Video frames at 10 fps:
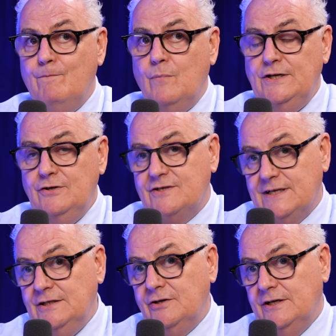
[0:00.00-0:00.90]
when you say
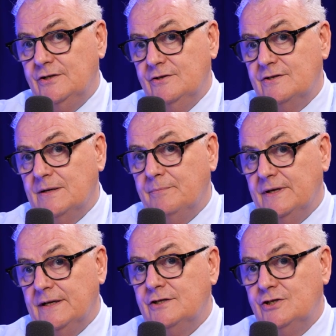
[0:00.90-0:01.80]
you're going to do something,
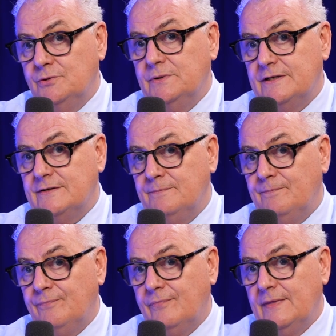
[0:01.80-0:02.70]
do it.
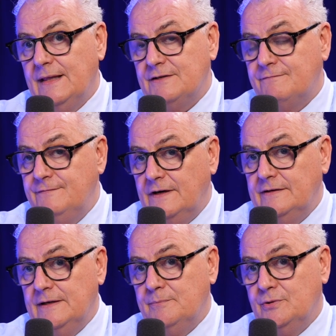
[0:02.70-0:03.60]
That's very
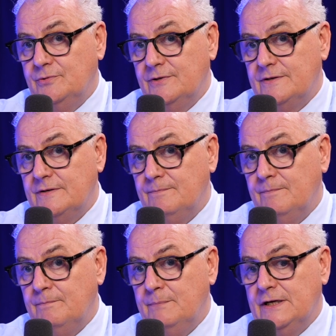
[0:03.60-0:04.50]
important
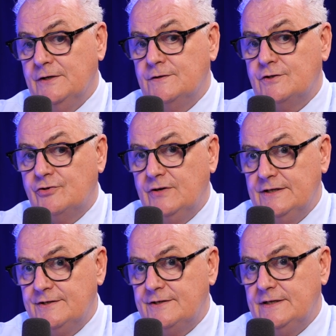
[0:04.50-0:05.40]
because
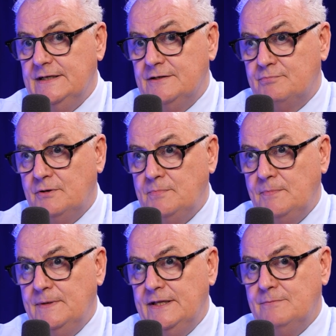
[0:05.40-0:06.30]
trust is
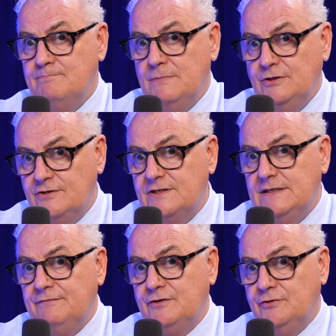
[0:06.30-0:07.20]
probably the most
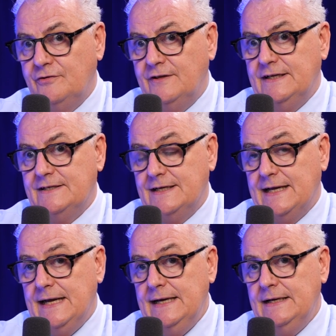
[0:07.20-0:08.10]
difficult thing to
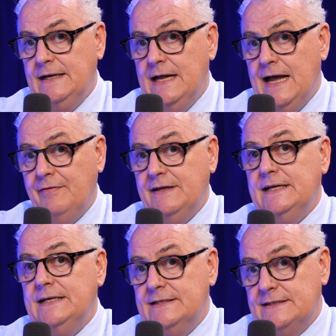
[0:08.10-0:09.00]
gain and the
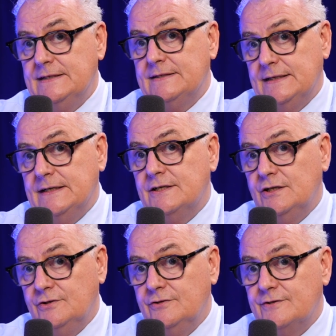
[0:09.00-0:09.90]
easiest thing to
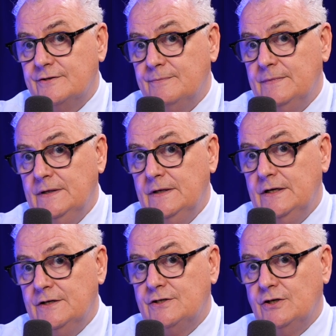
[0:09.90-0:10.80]
lose.
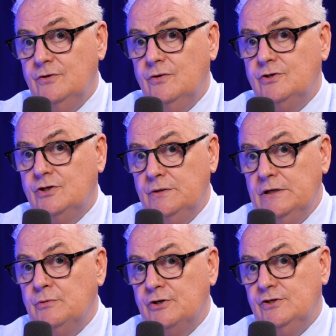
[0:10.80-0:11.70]
So doing
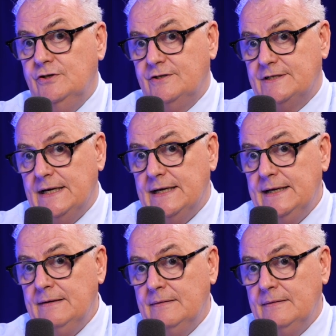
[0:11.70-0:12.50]
what you say